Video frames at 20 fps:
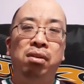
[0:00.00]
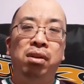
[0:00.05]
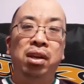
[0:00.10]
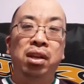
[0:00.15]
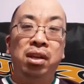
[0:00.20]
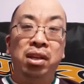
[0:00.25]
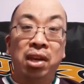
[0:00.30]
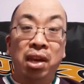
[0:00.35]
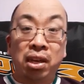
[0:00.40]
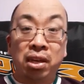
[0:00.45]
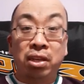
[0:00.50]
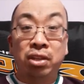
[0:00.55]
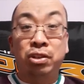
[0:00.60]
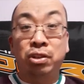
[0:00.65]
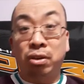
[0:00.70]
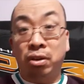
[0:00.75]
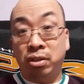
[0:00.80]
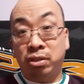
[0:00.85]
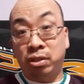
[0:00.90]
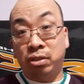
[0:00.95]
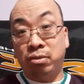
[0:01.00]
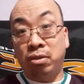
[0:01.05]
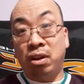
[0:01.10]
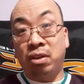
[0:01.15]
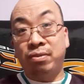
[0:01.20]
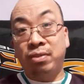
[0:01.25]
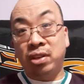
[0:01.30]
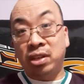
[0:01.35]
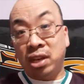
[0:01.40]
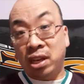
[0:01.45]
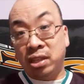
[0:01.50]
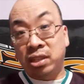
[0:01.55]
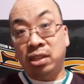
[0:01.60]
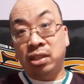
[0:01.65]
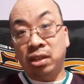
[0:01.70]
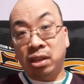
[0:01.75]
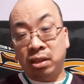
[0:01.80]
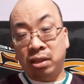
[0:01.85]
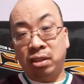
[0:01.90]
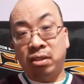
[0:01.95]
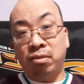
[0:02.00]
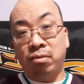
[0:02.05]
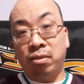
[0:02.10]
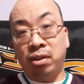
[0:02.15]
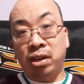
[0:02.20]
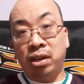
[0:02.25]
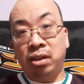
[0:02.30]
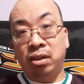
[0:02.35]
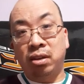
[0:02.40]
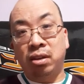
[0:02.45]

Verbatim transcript: in the N H L entry draft in nineteen ninety-three.